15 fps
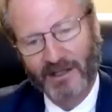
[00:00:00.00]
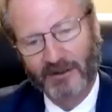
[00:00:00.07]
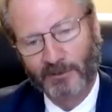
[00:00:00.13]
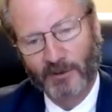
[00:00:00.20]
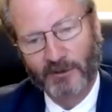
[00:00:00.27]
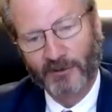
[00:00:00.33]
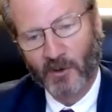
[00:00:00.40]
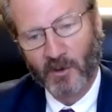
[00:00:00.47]
this
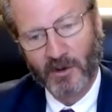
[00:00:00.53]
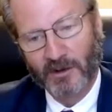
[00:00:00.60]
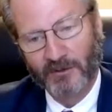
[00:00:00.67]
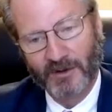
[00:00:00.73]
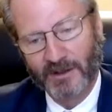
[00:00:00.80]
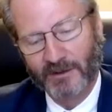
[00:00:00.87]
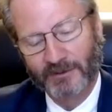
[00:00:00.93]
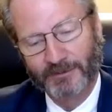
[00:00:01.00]
before, if
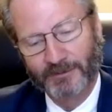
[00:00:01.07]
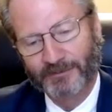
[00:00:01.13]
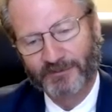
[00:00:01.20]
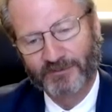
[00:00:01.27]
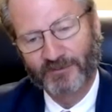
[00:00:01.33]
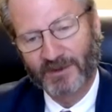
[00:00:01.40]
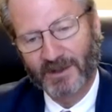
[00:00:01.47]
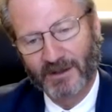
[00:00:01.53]

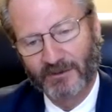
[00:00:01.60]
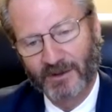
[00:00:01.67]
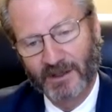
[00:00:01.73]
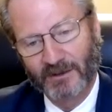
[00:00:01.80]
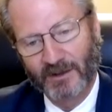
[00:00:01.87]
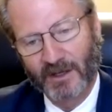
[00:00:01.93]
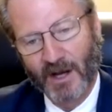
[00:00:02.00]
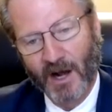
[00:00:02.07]

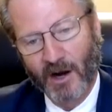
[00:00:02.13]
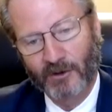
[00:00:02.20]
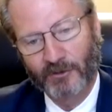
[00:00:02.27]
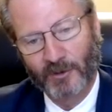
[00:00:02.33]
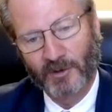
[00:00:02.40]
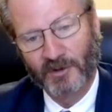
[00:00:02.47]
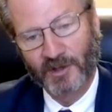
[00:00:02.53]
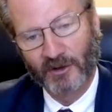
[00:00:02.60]
he's in
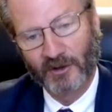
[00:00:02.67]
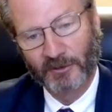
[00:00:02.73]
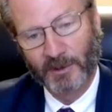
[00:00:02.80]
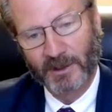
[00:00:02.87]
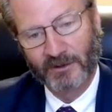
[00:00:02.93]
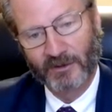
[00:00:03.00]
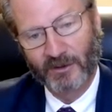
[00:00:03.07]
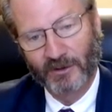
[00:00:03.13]
Knoxville and tells
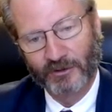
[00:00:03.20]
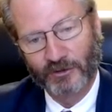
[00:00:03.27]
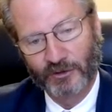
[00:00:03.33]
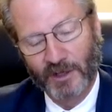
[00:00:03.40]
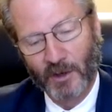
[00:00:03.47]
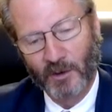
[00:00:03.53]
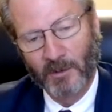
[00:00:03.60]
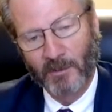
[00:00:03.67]
me it's going to
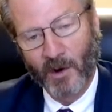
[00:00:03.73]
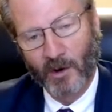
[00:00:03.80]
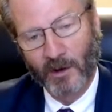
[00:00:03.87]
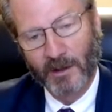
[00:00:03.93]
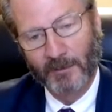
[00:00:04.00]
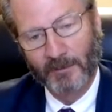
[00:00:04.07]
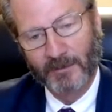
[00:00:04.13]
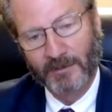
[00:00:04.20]
snow
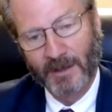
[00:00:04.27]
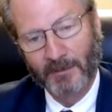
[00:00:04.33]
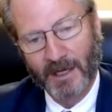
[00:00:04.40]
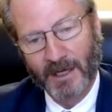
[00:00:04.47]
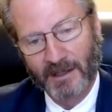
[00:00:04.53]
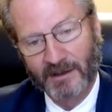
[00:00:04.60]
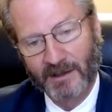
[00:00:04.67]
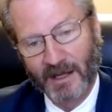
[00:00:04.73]
tomorrow, I'm
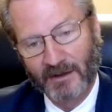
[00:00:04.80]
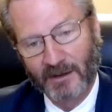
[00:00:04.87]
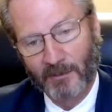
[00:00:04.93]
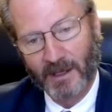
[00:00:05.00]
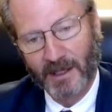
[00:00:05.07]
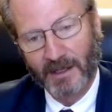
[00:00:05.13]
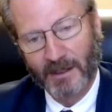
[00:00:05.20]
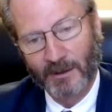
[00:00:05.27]
headed down to
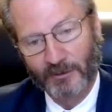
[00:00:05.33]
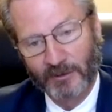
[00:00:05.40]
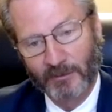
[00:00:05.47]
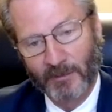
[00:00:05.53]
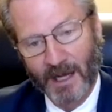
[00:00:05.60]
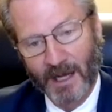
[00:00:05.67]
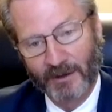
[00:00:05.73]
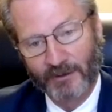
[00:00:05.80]
Mayo's
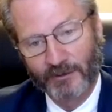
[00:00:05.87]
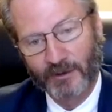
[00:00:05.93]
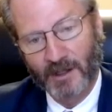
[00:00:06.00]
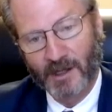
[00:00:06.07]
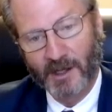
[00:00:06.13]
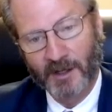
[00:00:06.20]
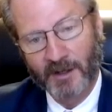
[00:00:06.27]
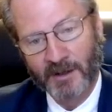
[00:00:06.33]
and buying a
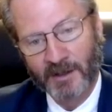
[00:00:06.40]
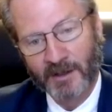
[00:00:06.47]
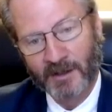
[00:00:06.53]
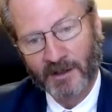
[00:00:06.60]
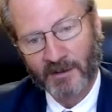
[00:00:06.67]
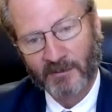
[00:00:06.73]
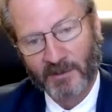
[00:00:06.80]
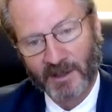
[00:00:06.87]
sled,
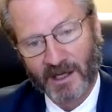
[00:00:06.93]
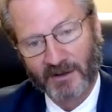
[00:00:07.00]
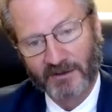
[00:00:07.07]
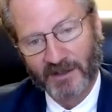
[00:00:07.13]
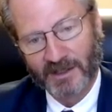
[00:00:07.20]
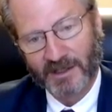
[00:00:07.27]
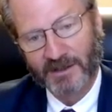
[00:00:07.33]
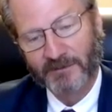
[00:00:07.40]
because
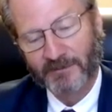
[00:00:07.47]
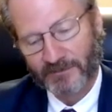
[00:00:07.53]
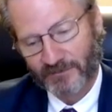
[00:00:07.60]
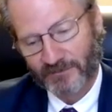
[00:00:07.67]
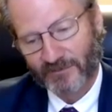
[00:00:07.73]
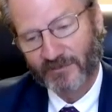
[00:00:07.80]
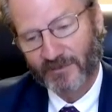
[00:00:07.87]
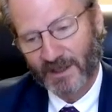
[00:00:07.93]

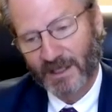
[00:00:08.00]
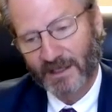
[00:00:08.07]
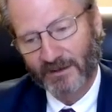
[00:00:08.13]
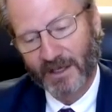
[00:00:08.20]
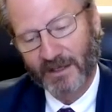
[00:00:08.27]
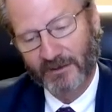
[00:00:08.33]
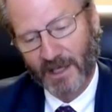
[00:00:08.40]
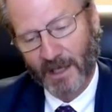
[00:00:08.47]

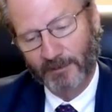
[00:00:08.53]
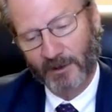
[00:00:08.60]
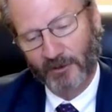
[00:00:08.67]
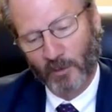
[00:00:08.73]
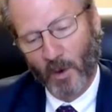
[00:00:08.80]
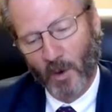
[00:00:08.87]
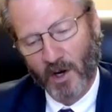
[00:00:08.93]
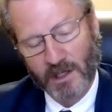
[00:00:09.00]
he's kept
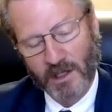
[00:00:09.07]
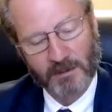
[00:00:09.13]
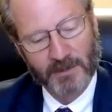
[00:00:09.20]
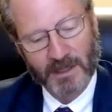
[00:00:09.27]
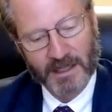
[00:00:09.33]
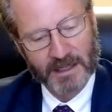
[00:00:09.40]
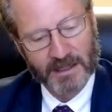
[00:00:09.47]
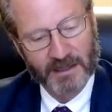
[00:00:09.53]
his word to
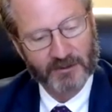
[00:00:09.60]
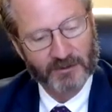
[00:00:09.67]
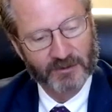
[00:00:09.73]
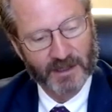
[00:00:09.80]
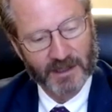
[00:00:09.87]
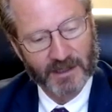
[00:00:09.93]
me, and he's